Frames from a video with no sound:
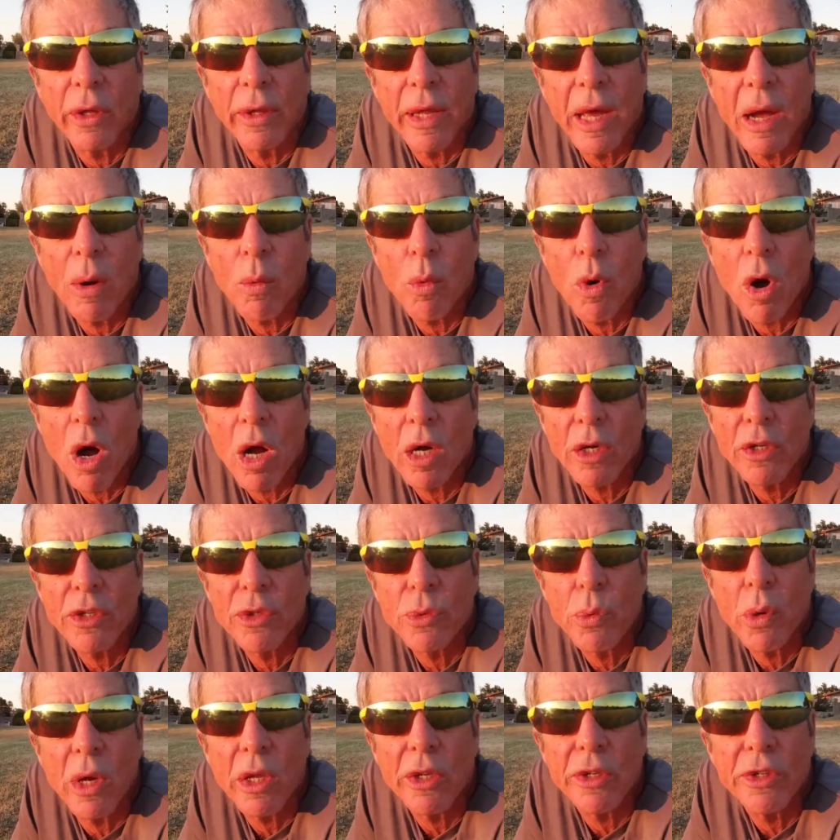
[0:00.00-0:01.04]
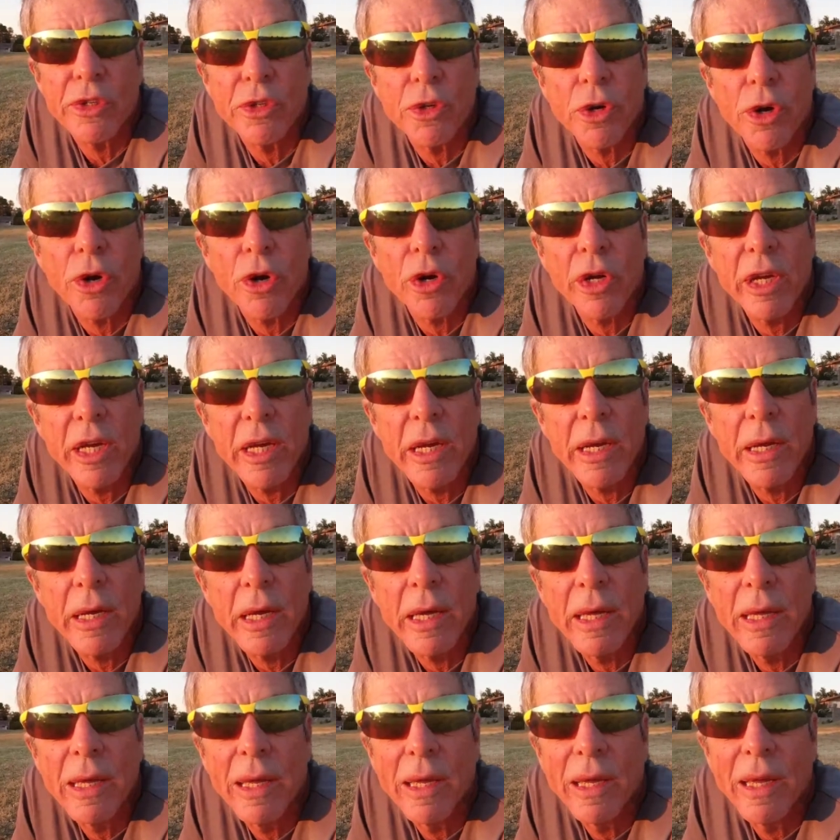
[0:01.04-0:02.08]
on that walk, as well as turkey,
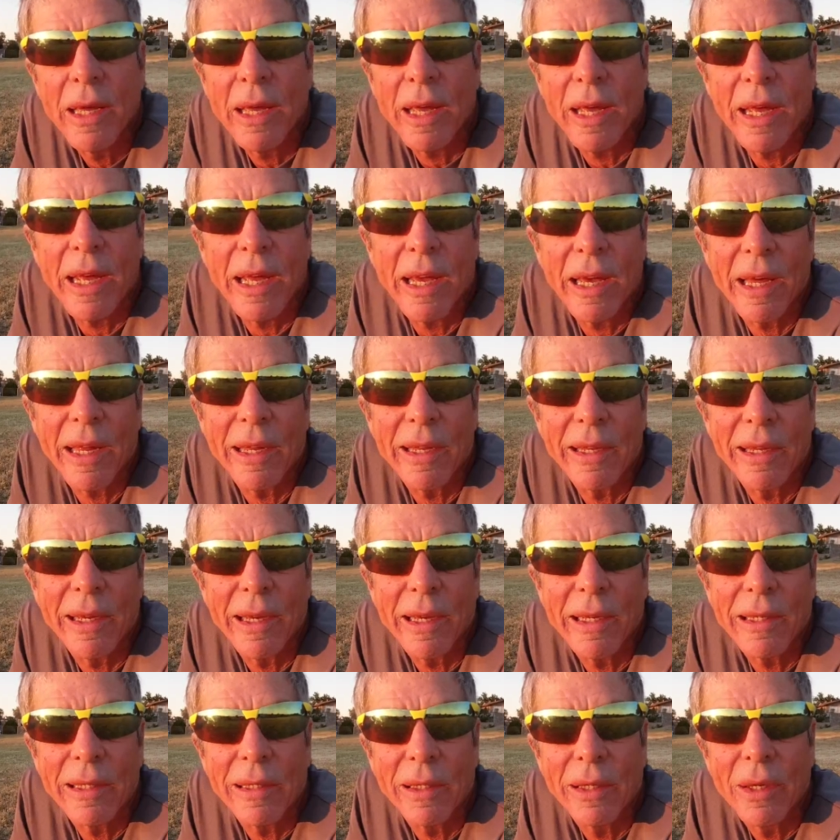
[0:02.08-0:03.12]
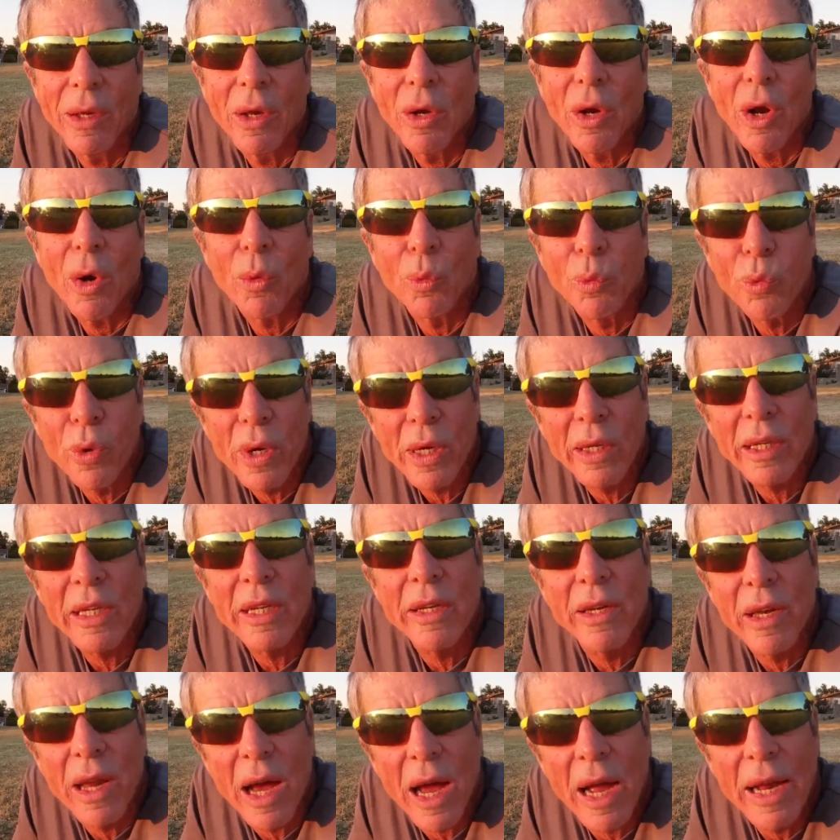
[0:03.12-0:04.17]
and a really
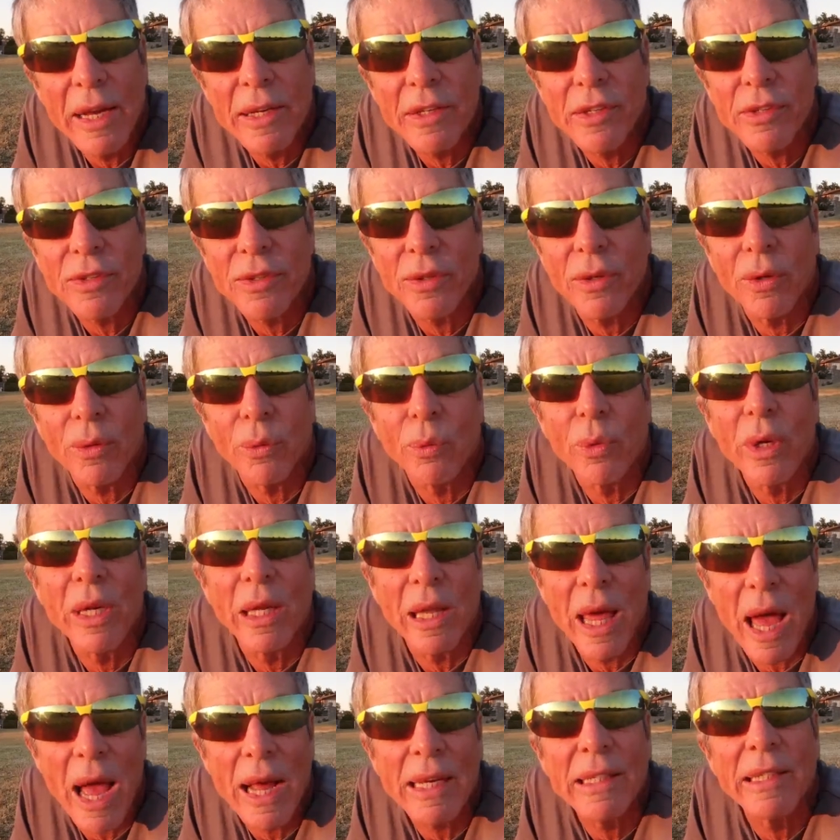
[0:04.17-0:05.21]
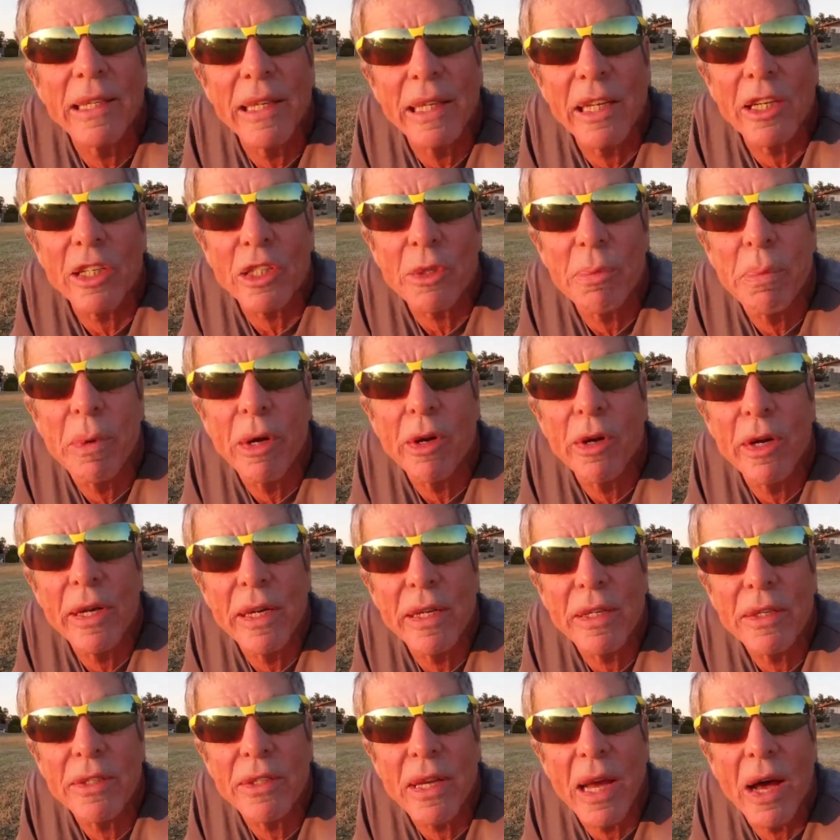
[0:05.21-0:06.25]
nice, relaxing
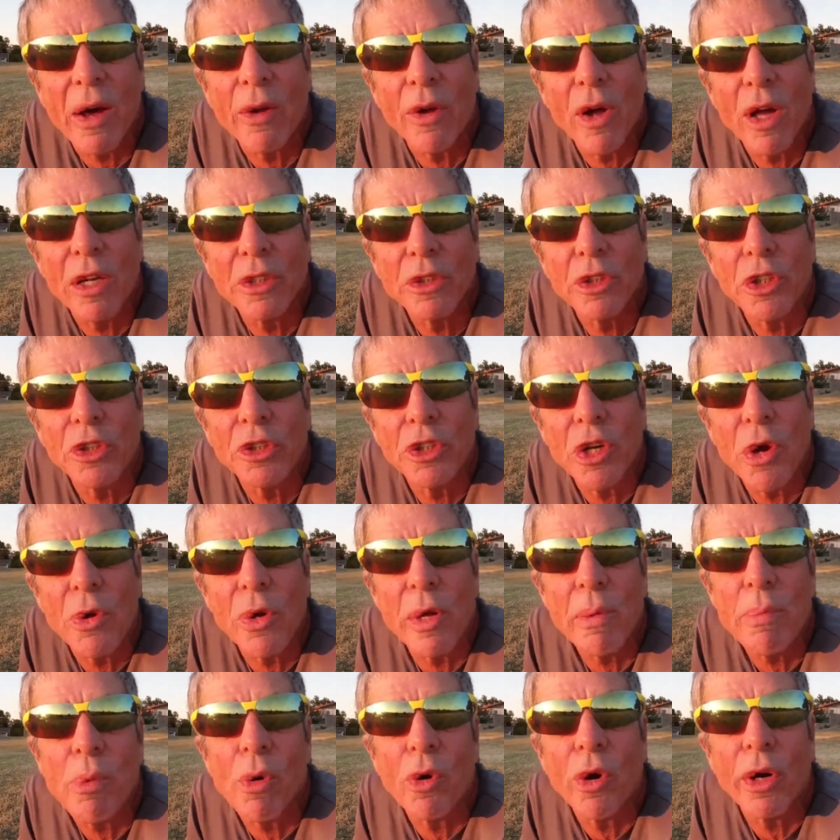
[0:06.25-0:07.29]
experience out on Shonshone